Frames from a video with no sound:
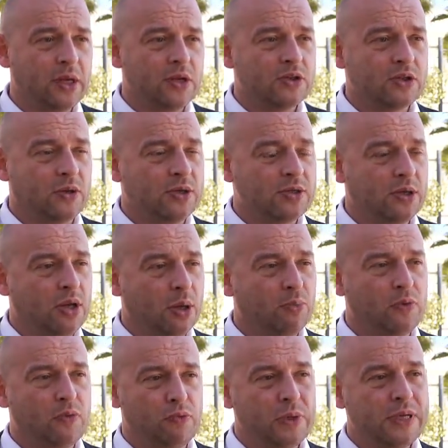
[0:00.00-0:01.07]
So there's a
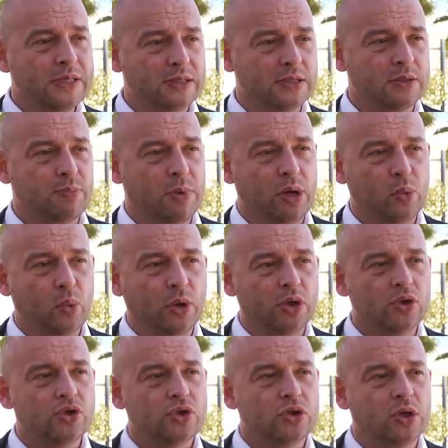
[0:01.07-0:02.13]
number of reasons by
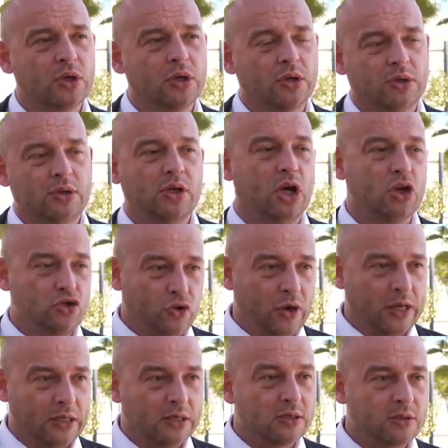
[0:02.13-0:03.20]
which
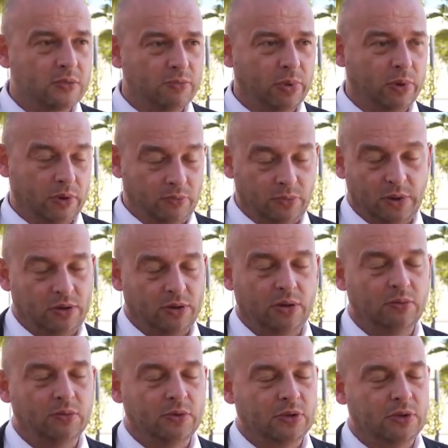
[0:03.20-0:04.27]
nitrate, by, by, you
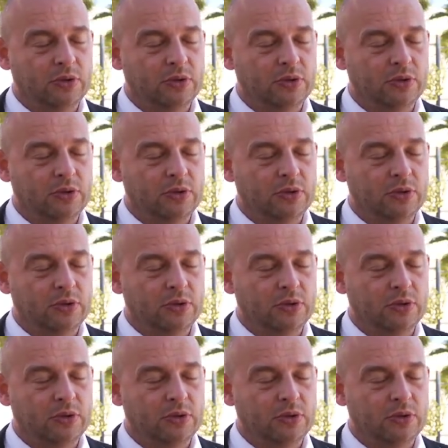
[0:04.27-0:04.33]
know,